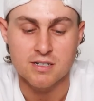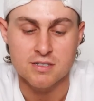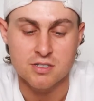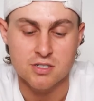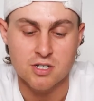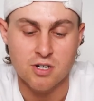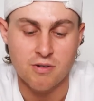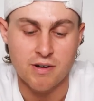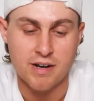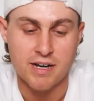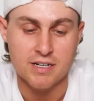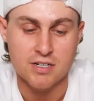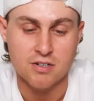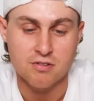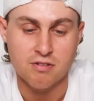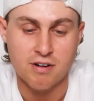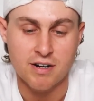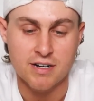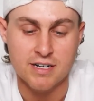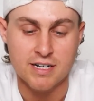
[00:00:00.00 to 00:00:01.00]
to go ahead and
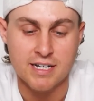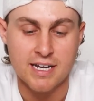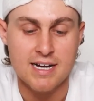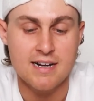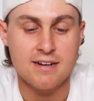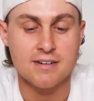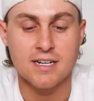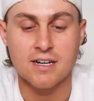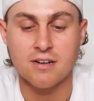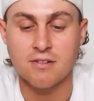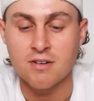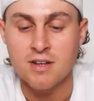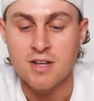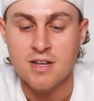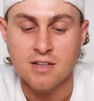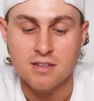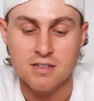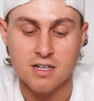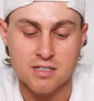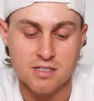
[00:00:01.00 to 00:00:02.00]
create an account. Now,
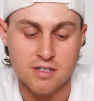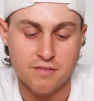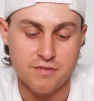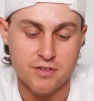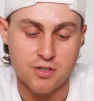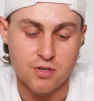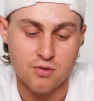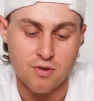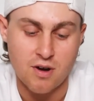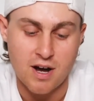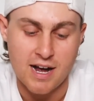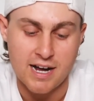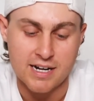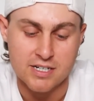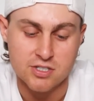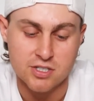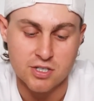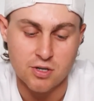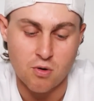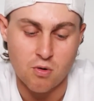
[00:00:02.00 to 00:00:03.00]
luckily for you, I
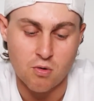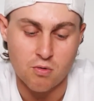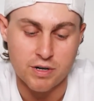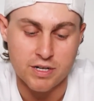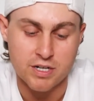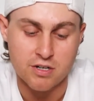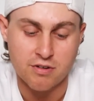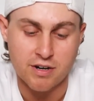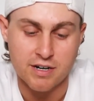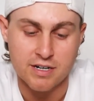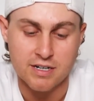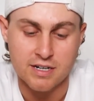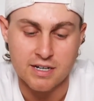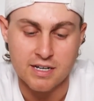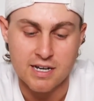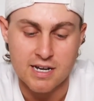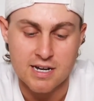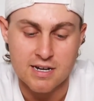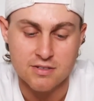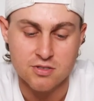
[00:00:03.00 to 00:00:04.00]
actually already created an
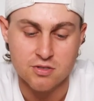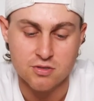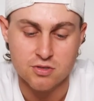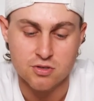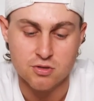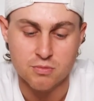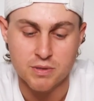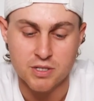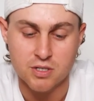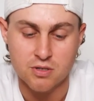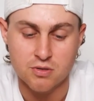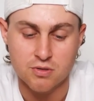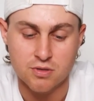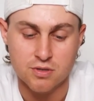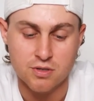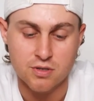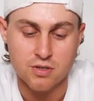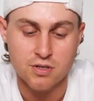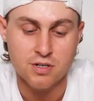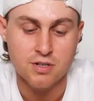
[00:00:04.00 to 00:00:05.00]
account, so it should be all
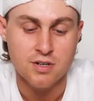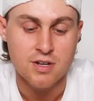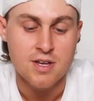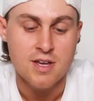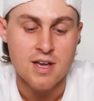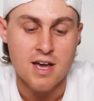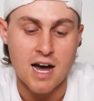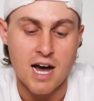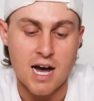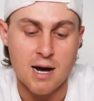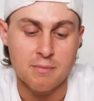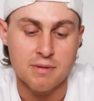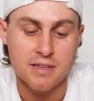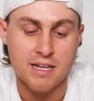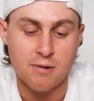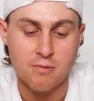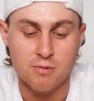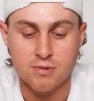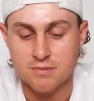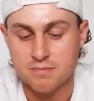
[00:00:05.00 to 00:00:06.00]
good. But
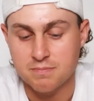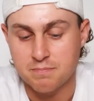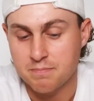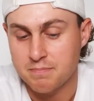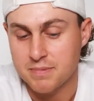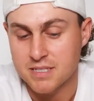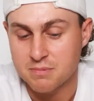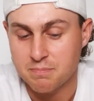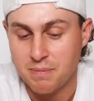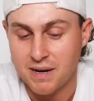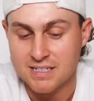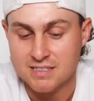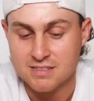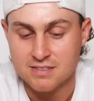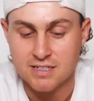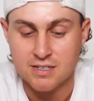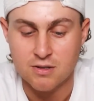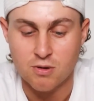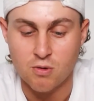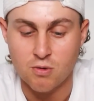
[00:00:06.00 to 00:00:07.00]
that one is
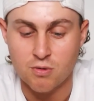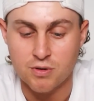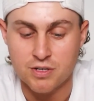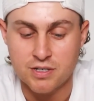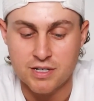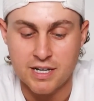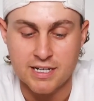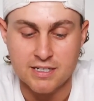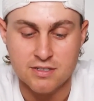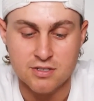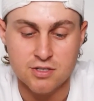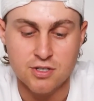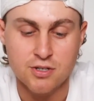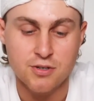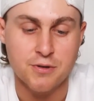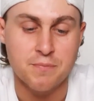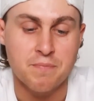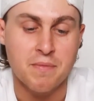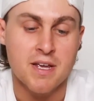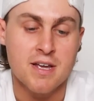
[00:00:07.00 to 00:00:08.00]
basically all you need to
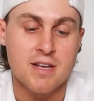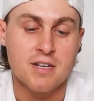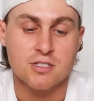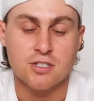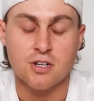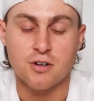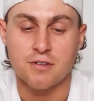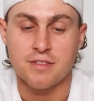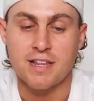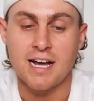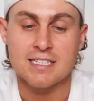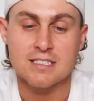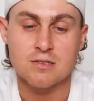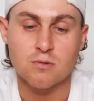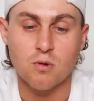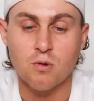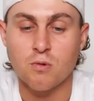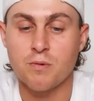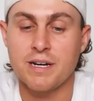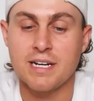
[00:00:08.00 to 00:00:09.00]
do. So that's
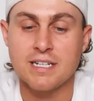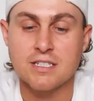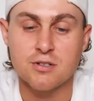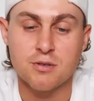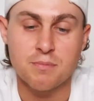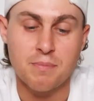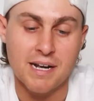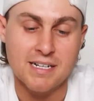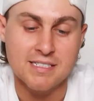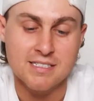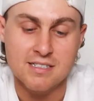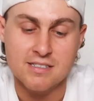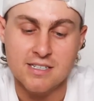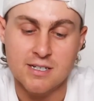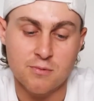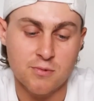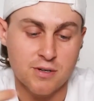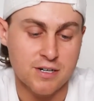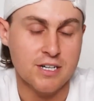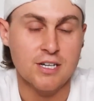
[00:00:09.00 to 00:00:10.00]
all we need to do. Basically,
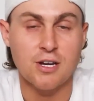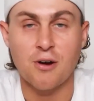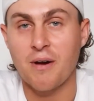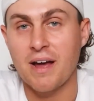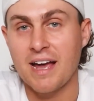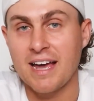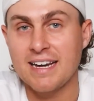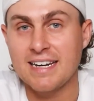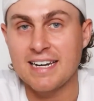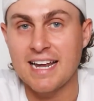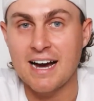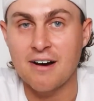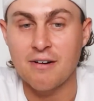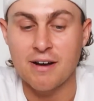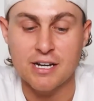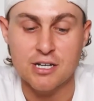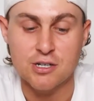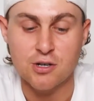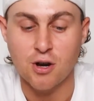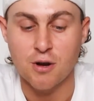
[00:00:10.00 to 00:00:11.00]
we're gonna go ahead now
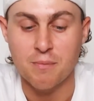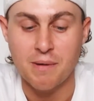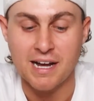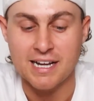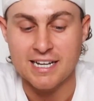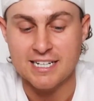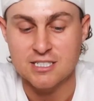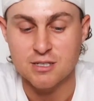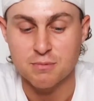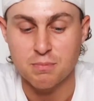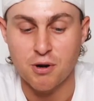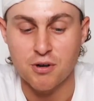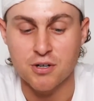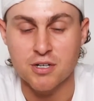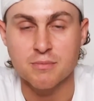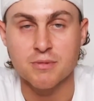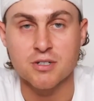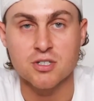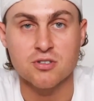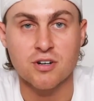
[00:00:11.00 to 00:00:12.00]
and go back into
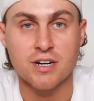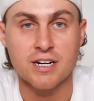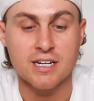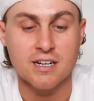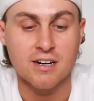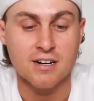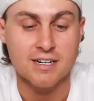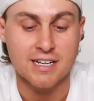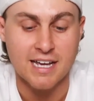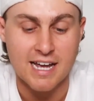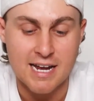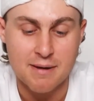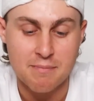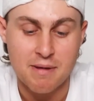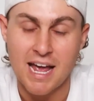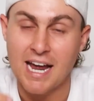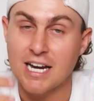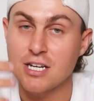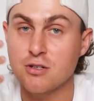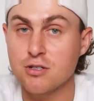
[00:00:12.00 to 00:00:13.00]
Pokemon trading card game,
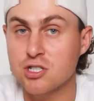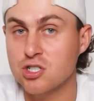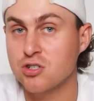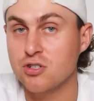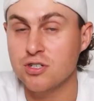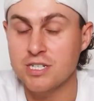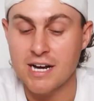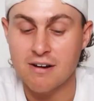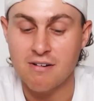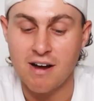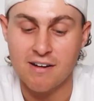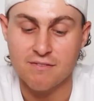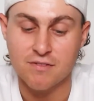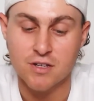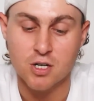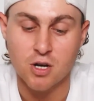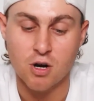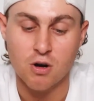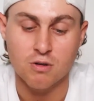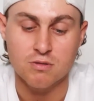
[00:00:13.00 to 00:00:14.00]
and you should now have the
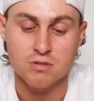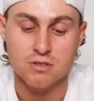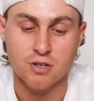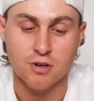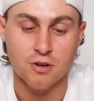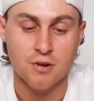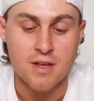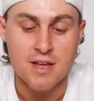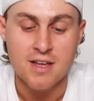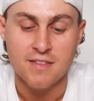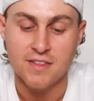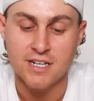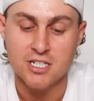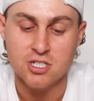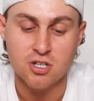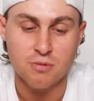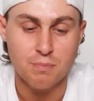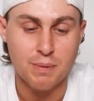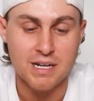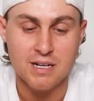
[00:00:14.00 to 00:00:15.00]
gold. So this
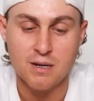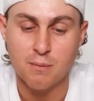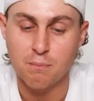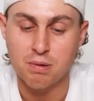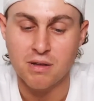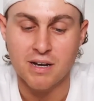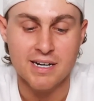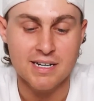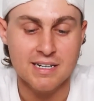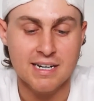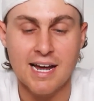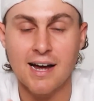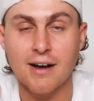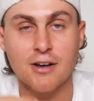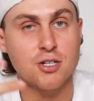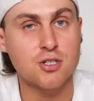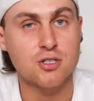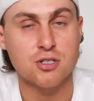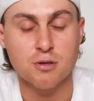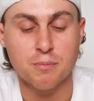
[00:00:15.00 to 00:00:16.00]
should be completed now. You
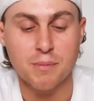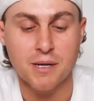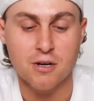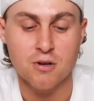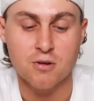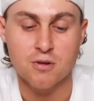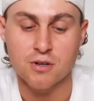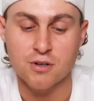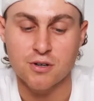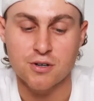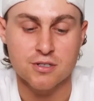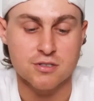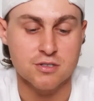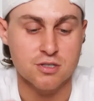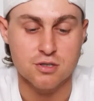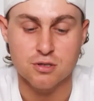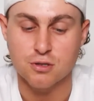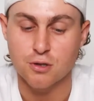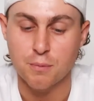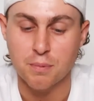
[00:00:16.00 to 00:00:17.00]
should be all good. It's a
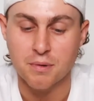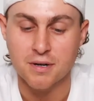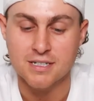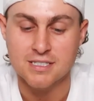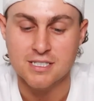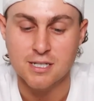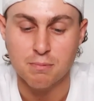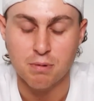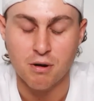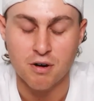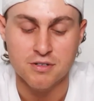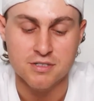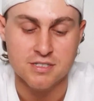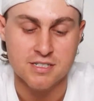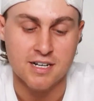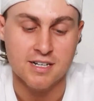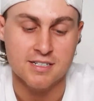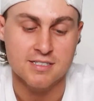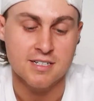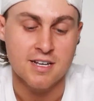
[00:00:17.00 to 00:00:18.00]
super easy
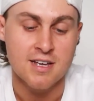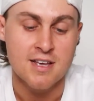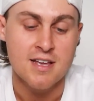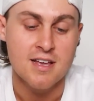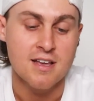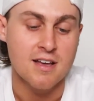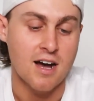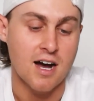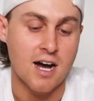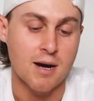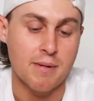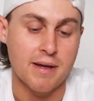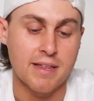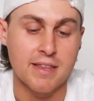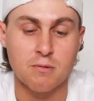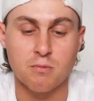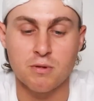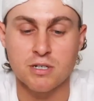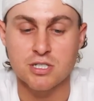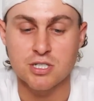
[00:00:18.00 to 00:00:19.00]
process. And then
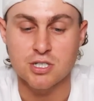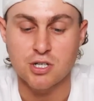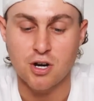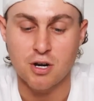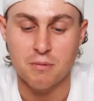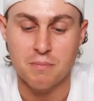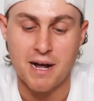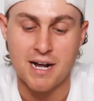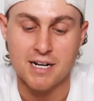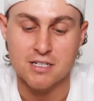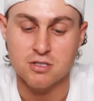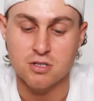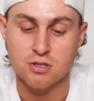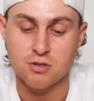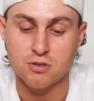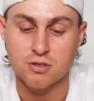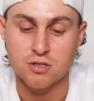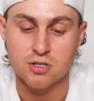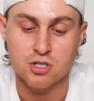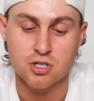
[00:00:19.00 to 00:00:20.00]
when you go back to
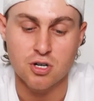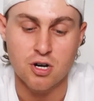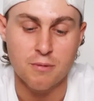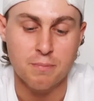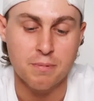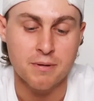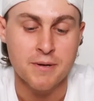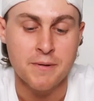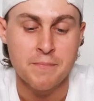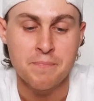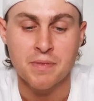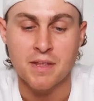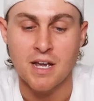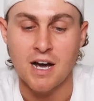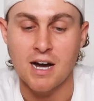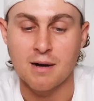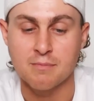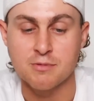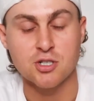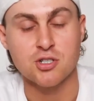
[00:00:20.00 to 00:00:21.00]
the shop,
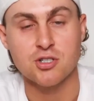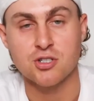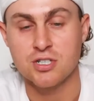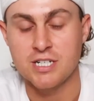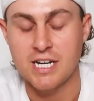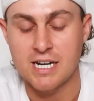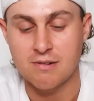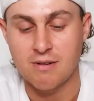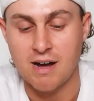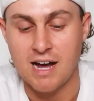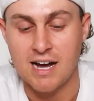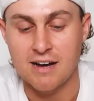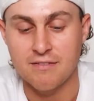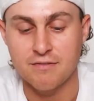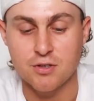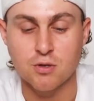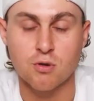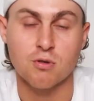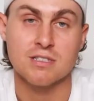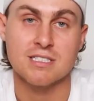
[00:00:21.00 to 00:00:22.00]
you should now have
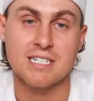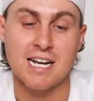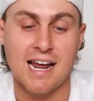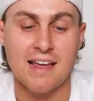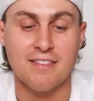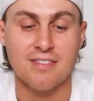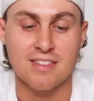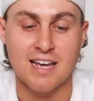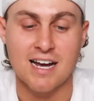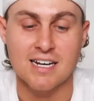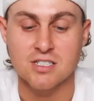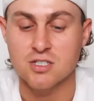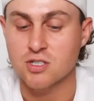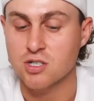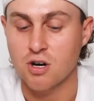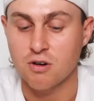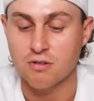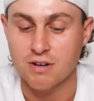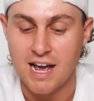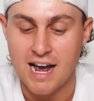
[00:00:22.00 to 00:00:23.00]
your 10,000
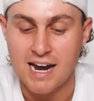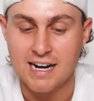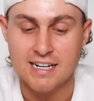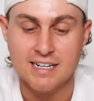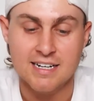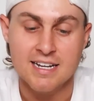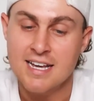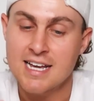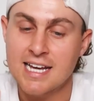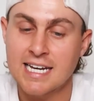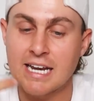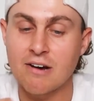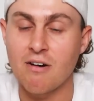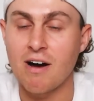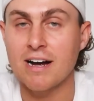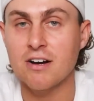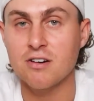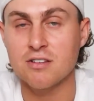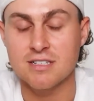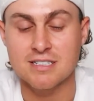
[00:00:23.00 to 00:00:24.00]
gold added. Now
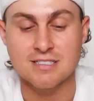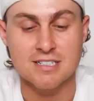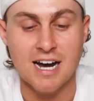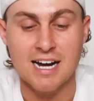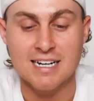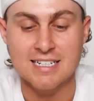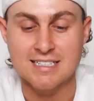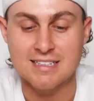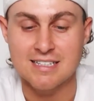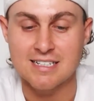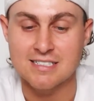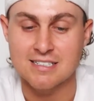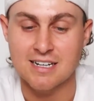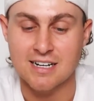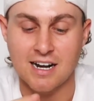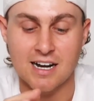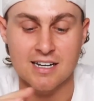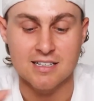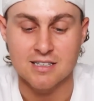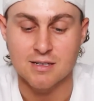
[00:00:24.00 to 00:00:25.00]
I did this like
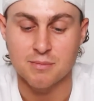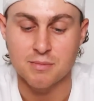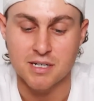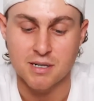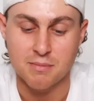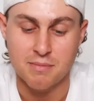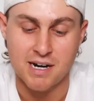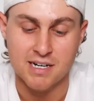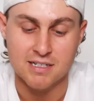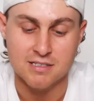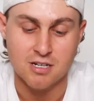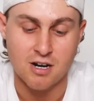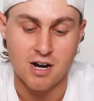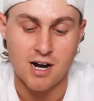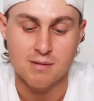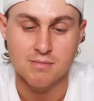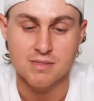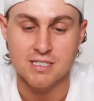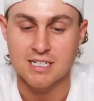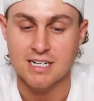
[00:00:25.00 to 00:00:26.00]
unlimited amount of
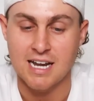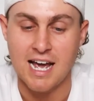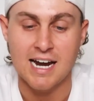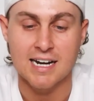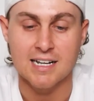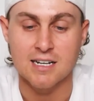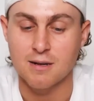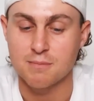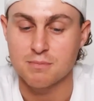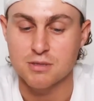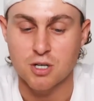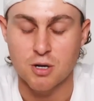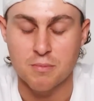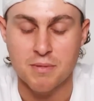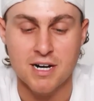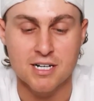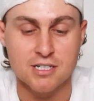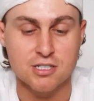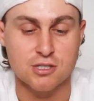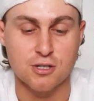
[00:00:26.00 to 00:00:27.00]
times, and it added up so
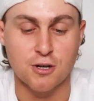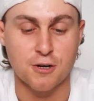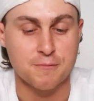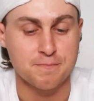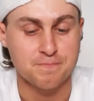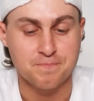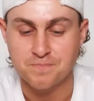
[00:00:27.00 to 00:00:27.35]
much. So